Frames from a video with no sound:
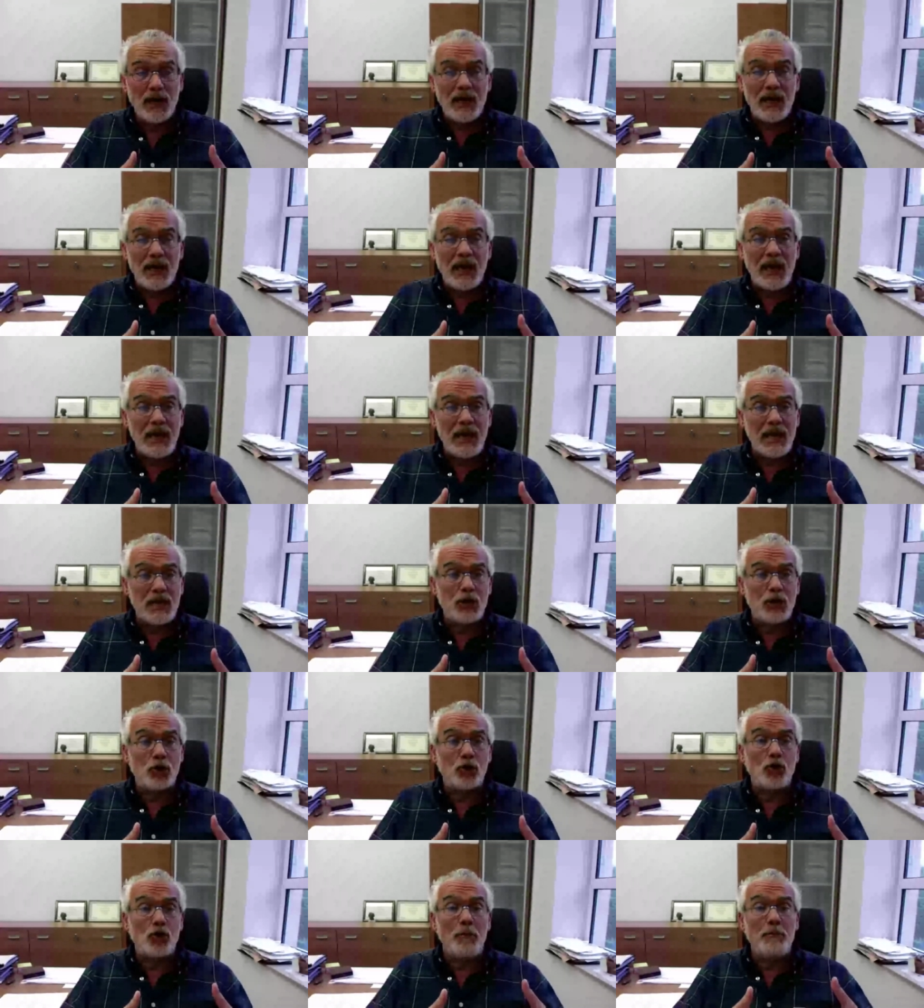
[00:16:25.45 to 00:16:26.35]
a
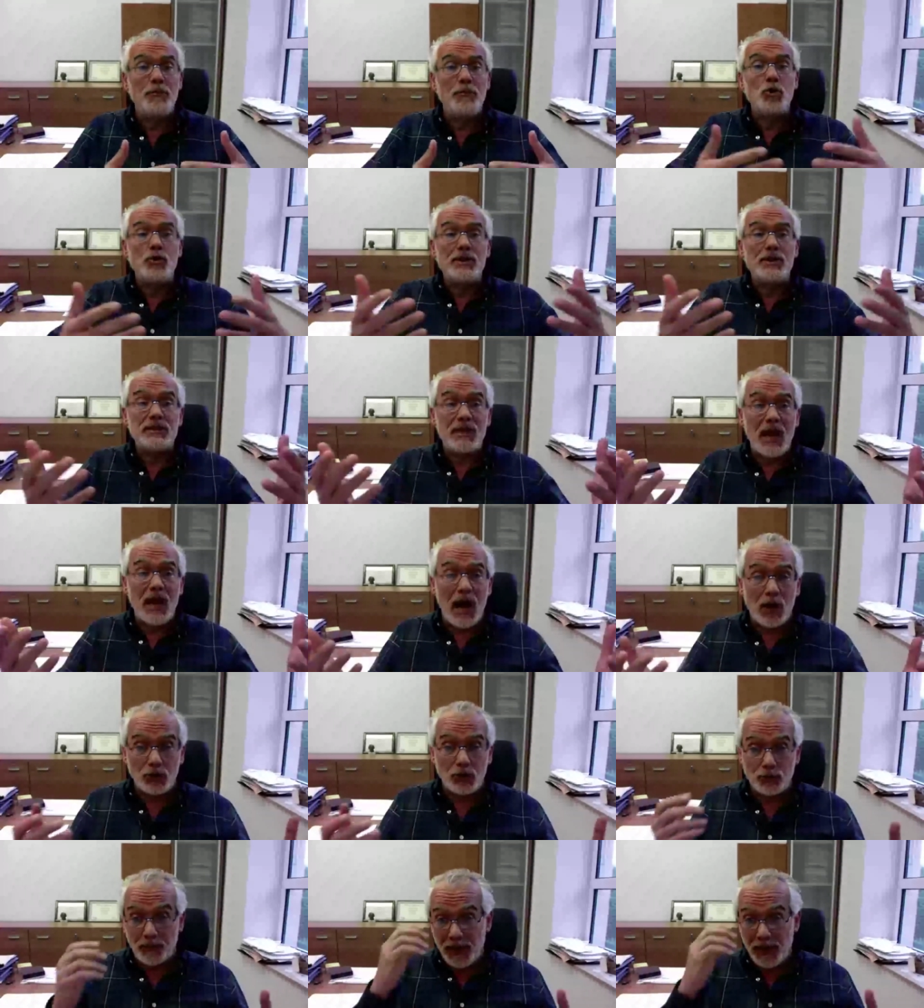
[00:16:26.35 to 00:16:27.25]
community
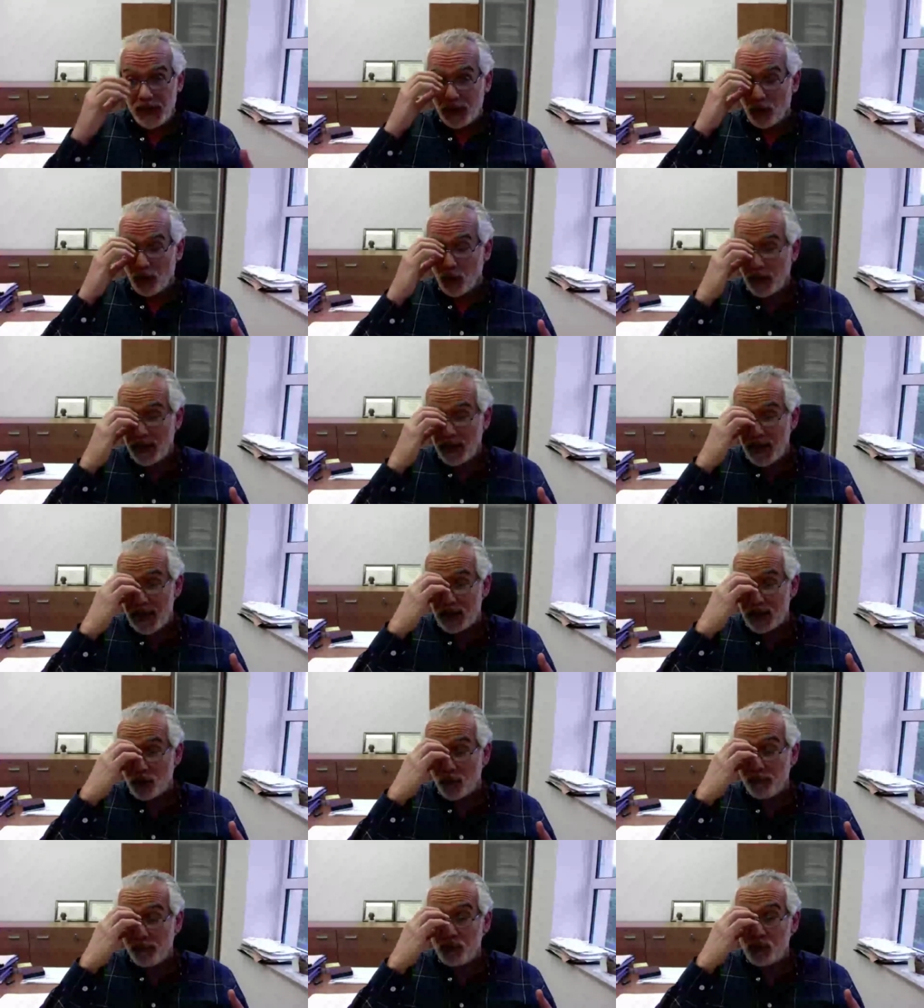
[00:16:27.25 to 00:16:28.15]
outbreak or a
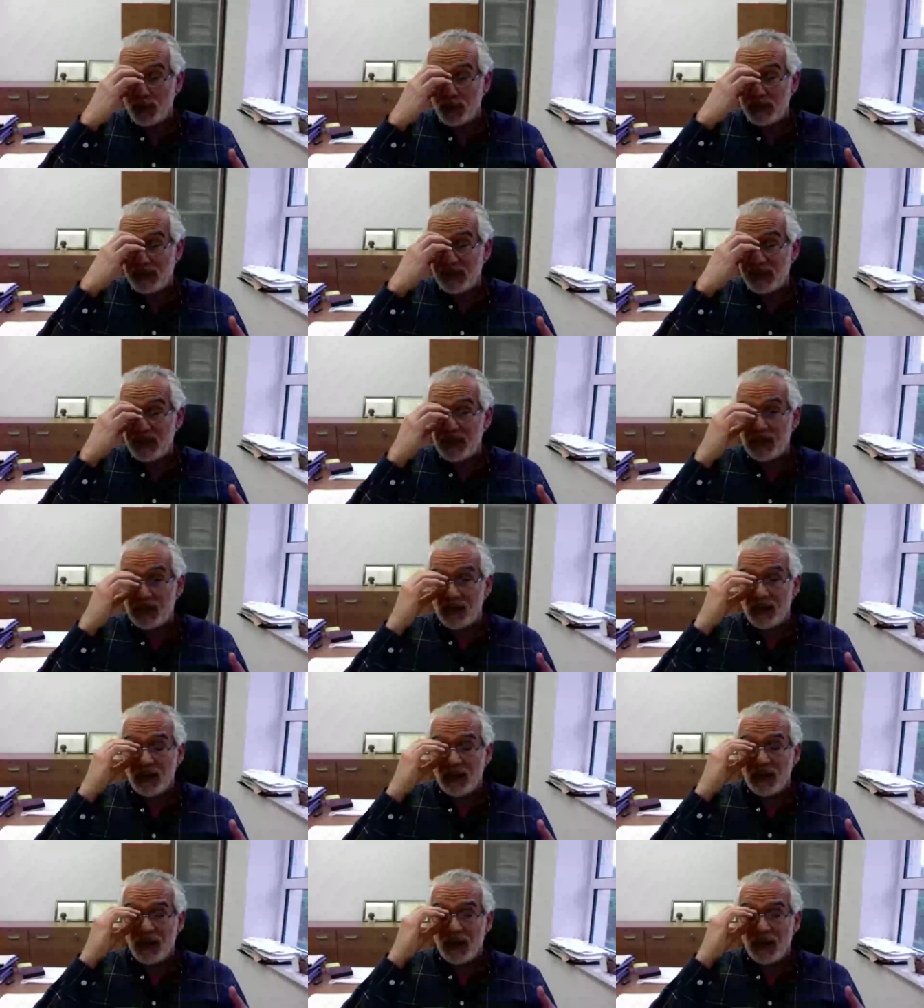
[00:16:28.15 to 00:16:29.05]
community
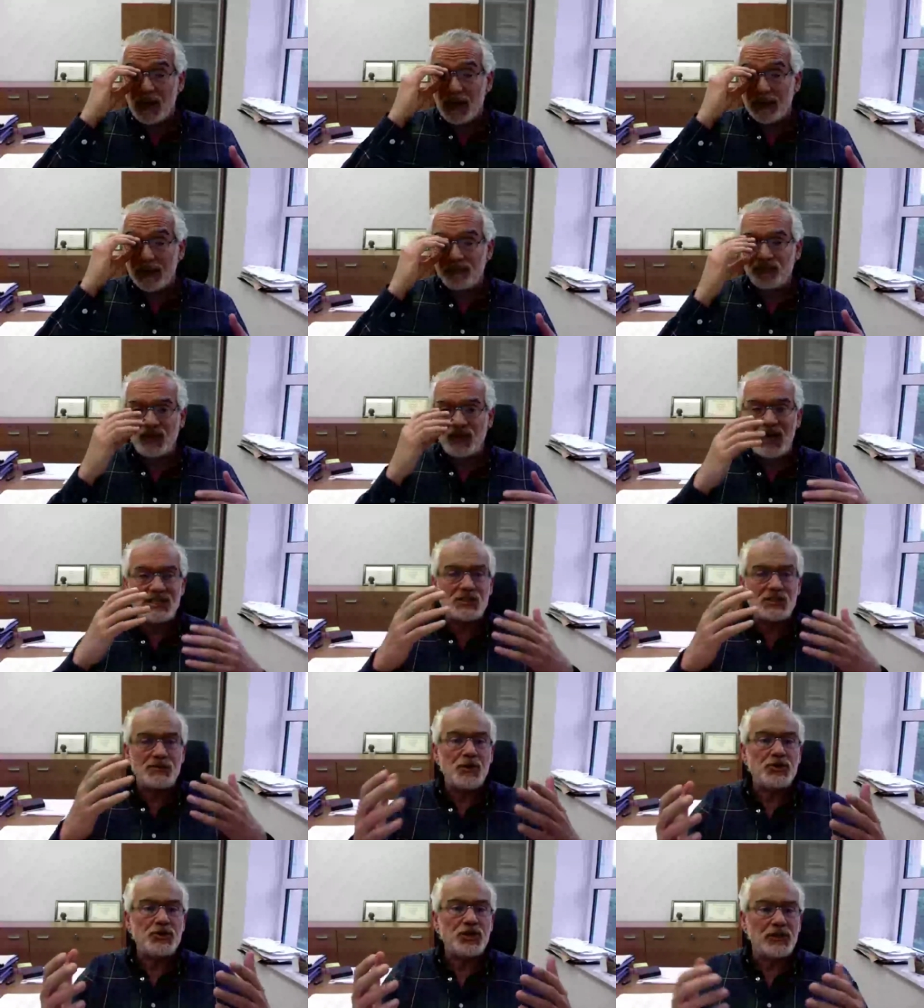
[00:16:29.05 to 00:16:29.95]

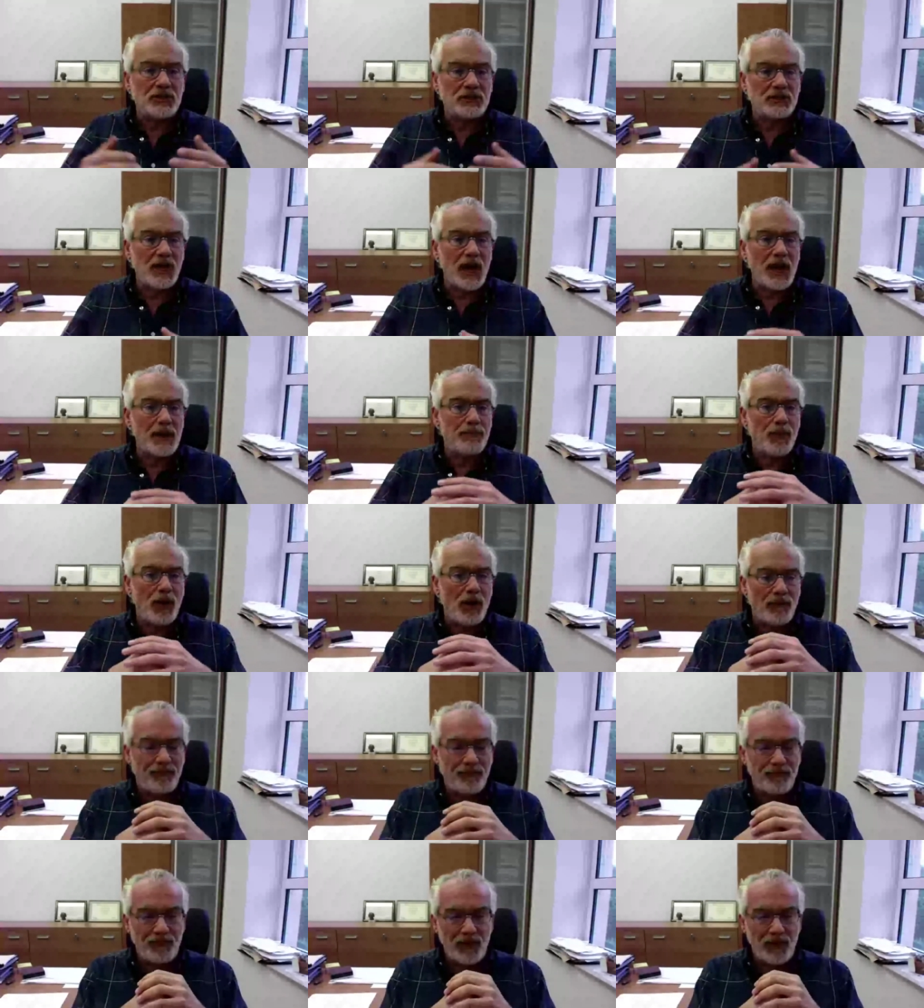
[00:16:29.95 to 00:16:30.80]
transmission type of